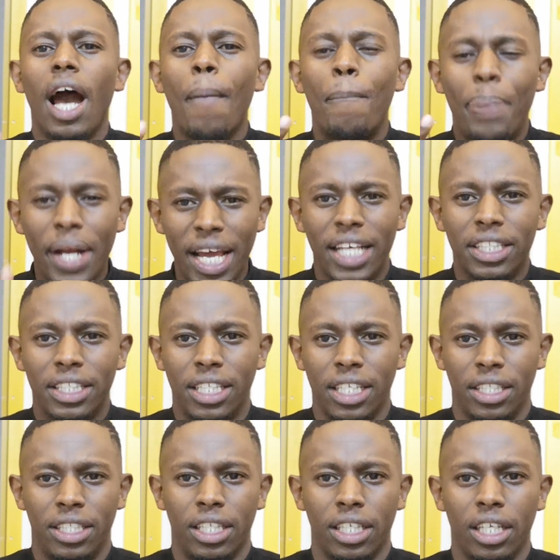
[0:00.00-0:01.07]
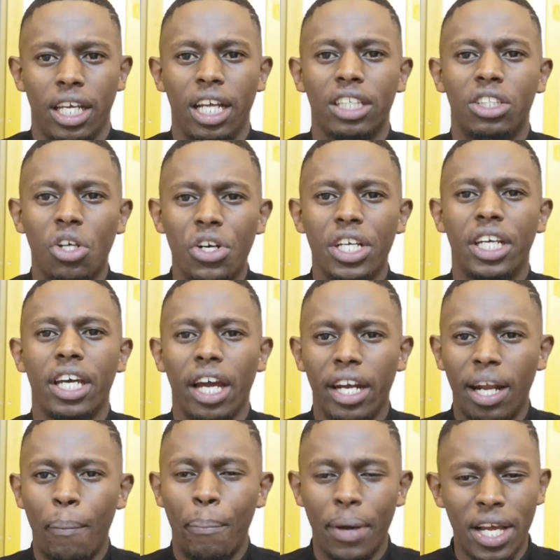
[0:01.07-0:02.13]
appliances, electronic
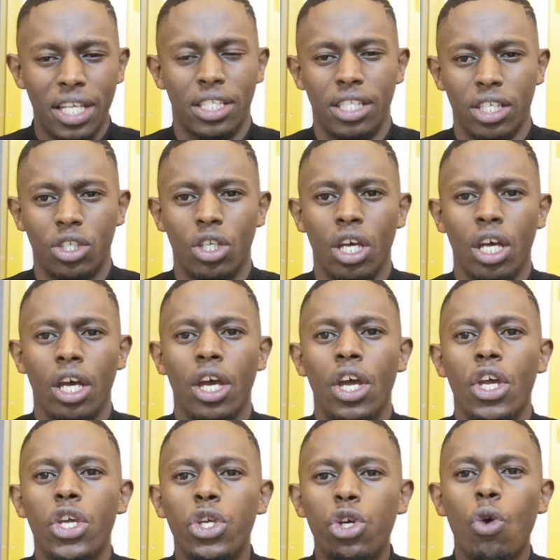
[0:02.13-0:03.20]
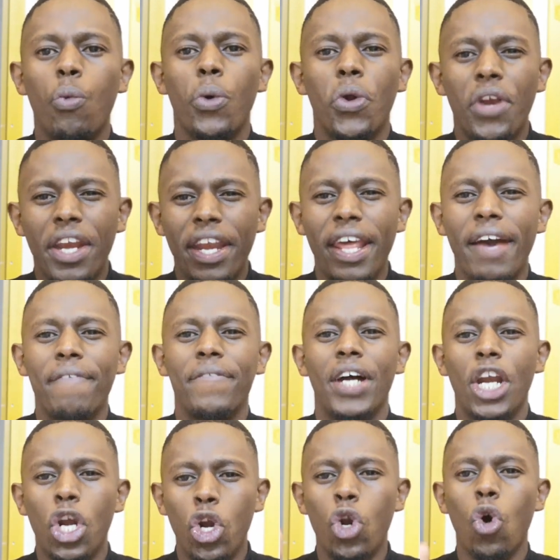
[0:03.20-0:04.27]
and appliances, you will
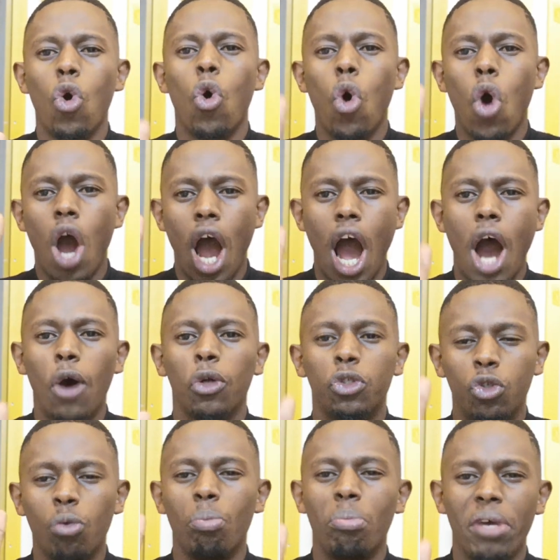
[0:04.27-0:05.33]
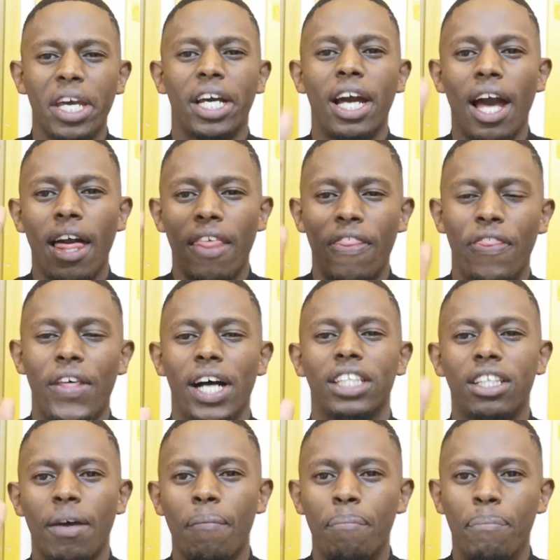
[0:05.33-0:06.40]
never know how to make
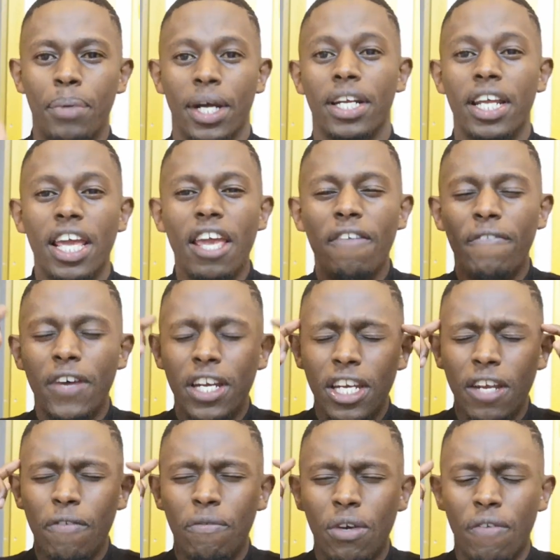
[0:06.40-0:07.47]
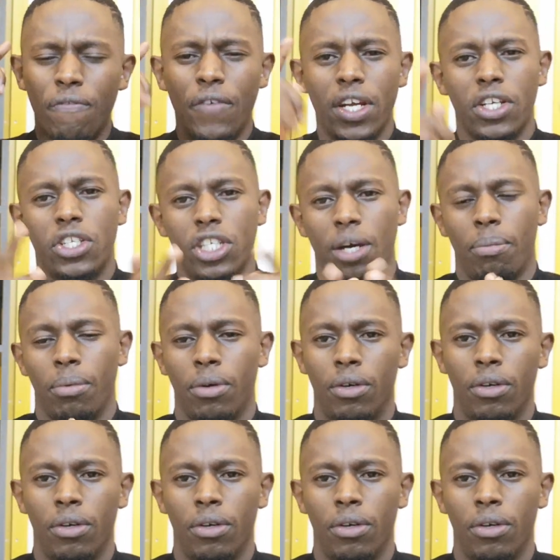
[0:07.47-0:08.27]
that bread, even if you're very sharp.